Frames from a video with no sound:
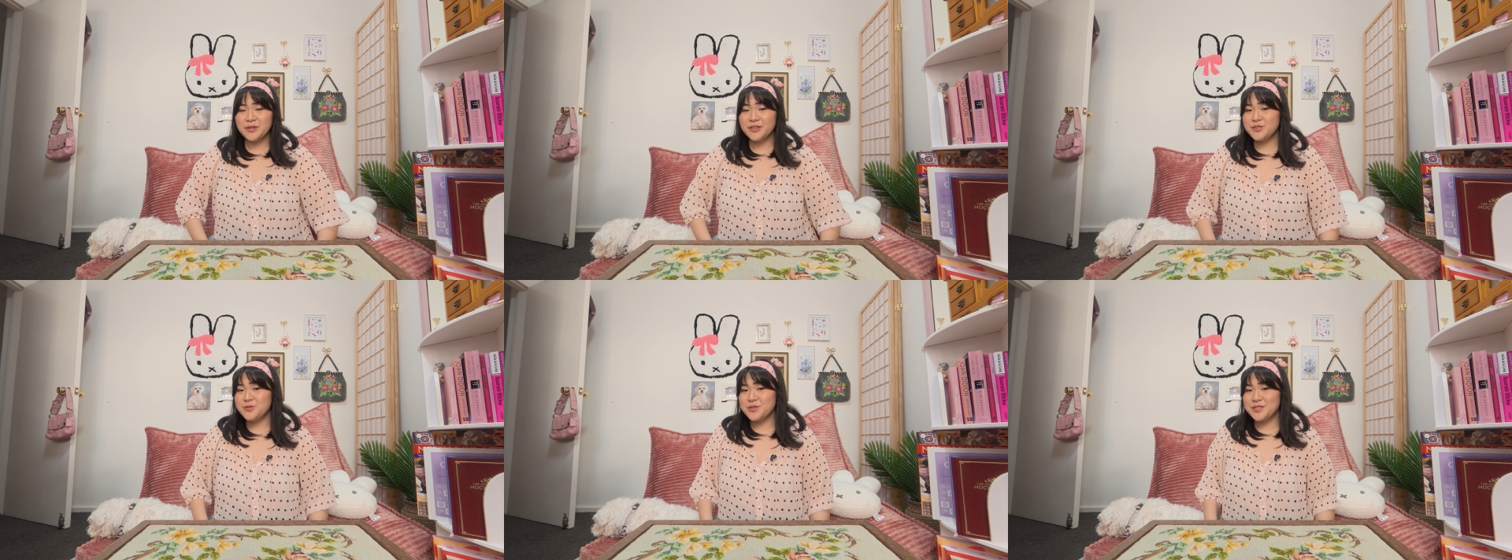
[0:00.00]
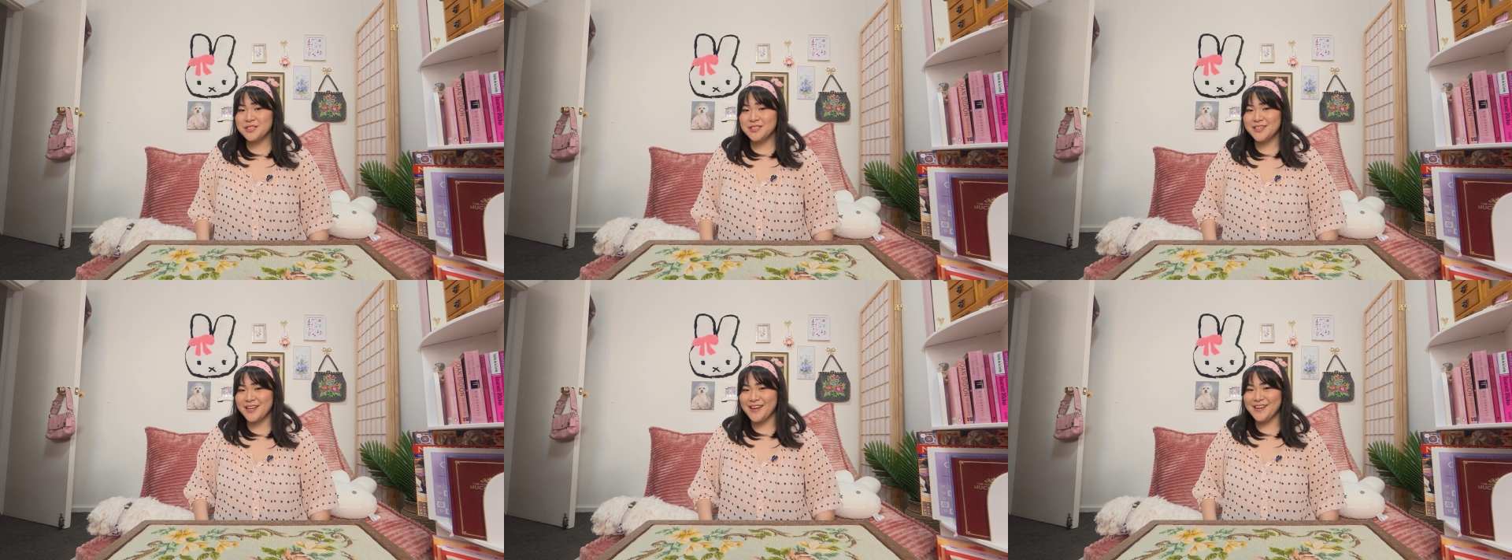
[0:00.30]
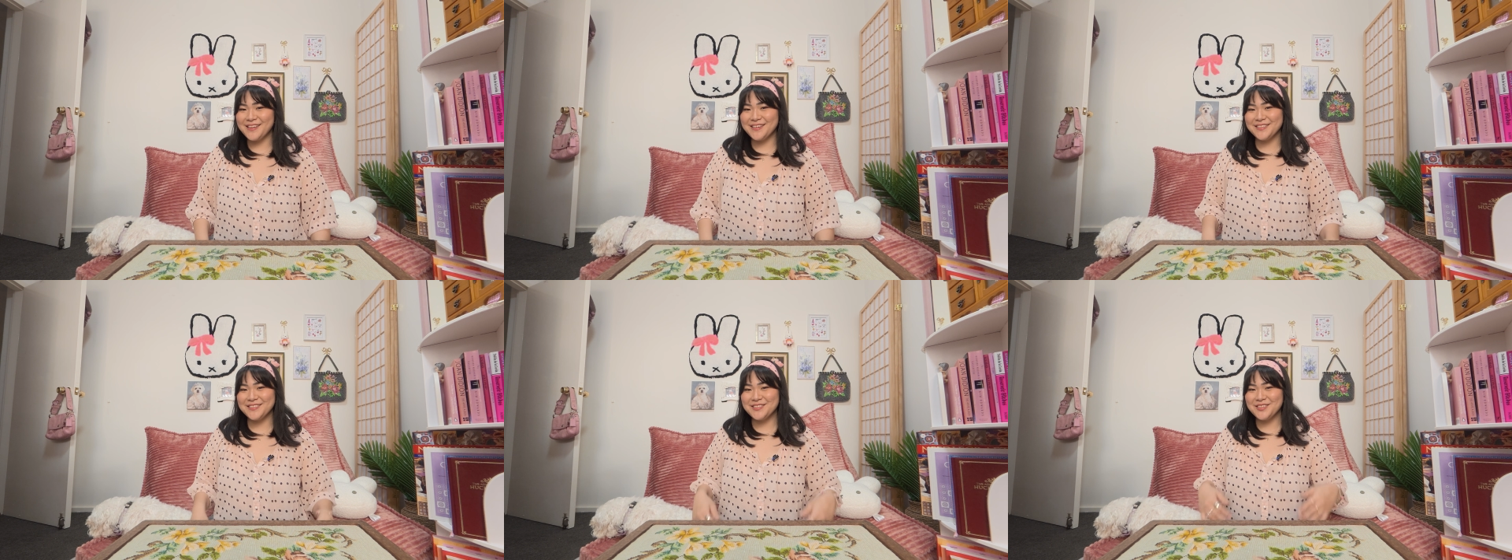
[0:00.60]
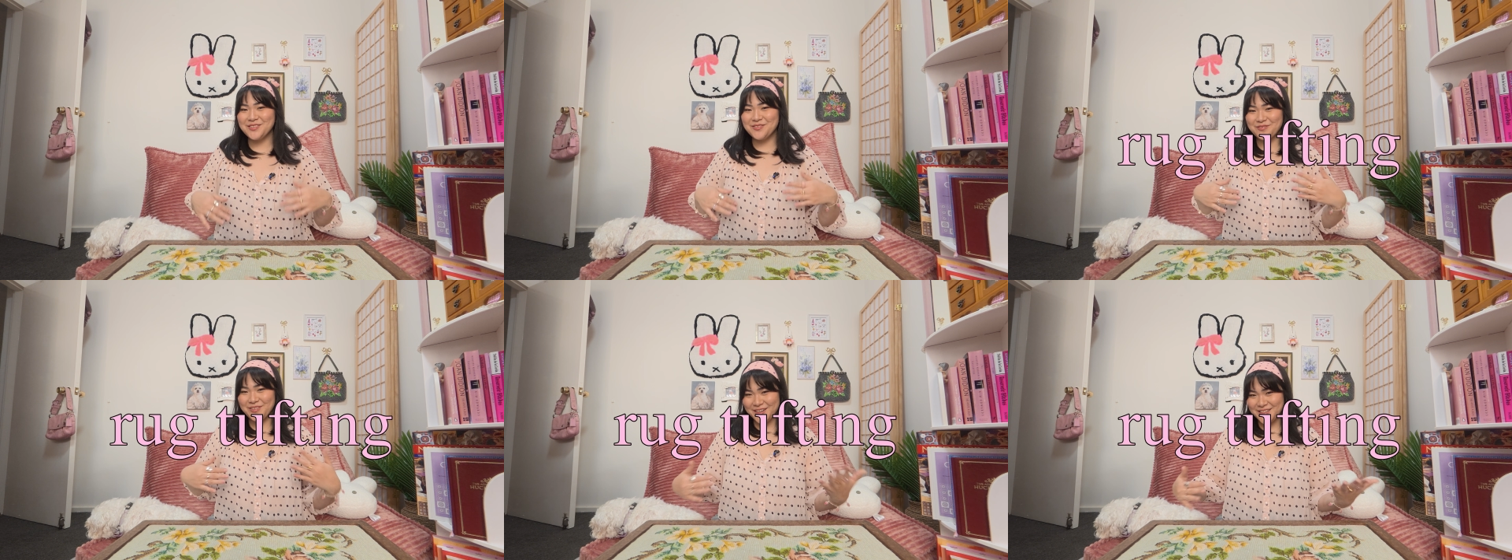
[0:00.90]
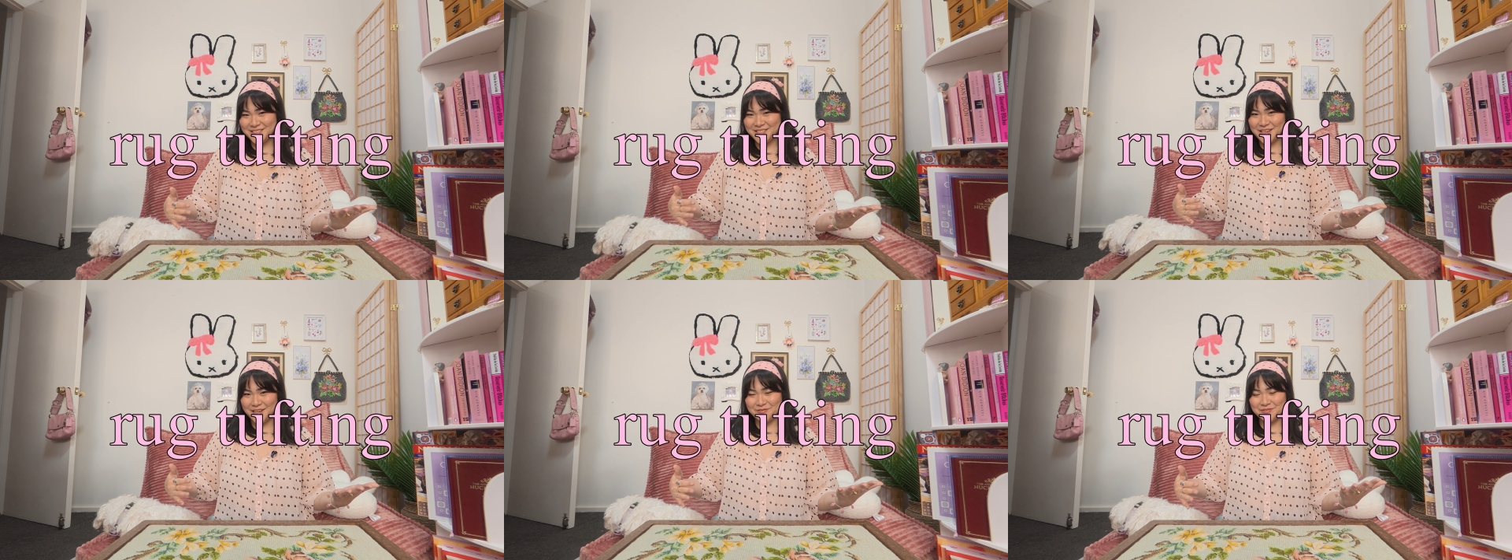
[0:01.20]
we're doing today is
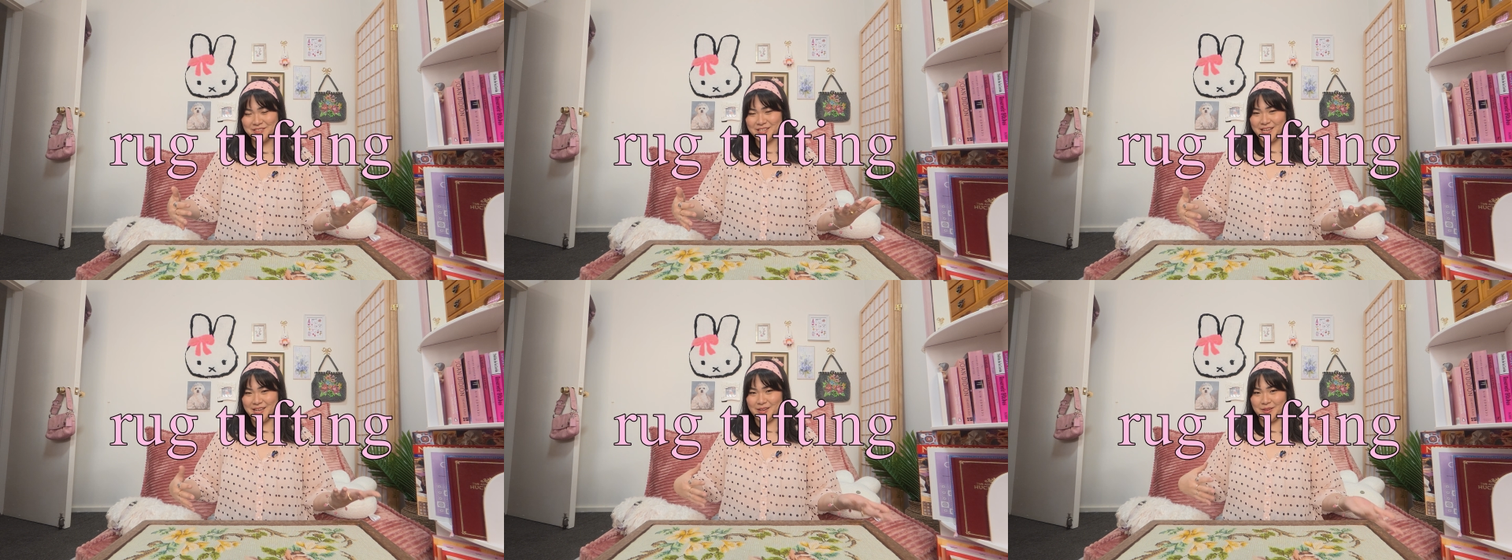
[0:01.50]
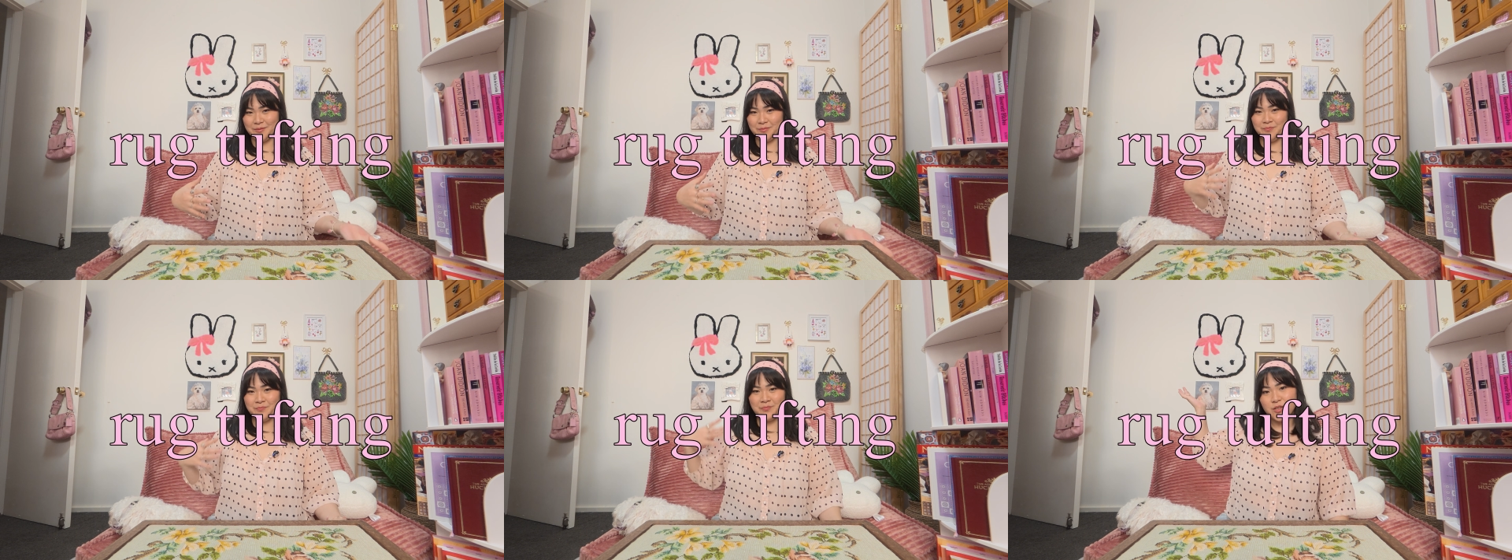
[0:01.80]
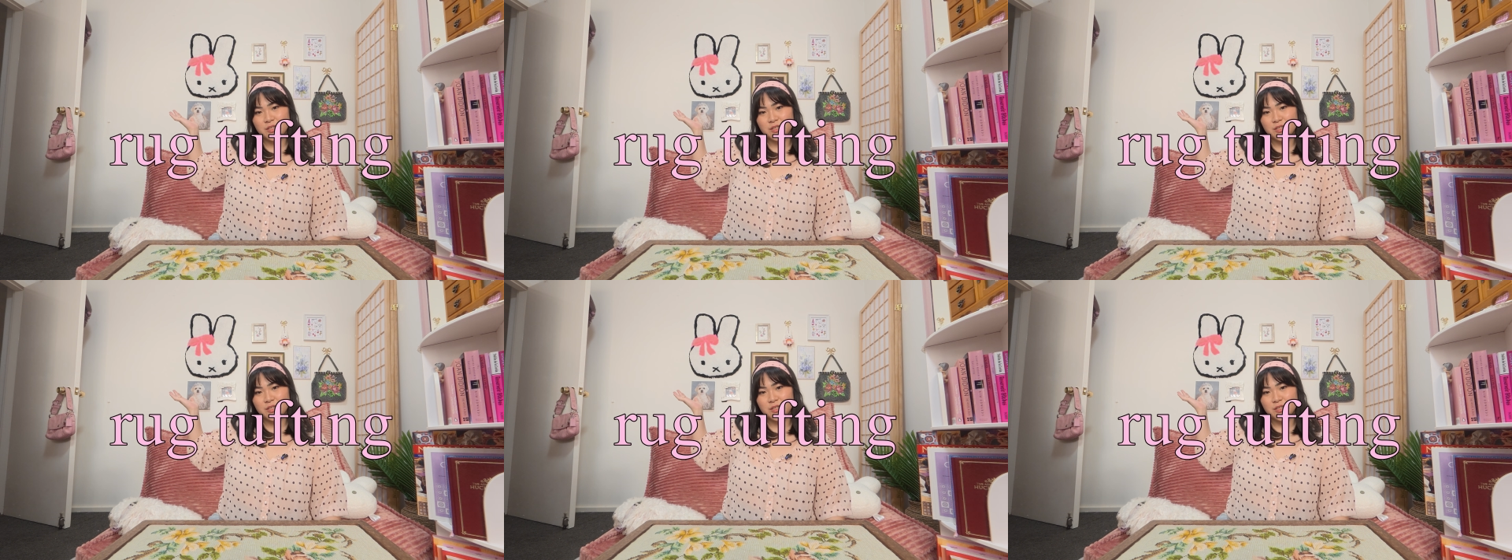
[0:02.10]
rug tufting.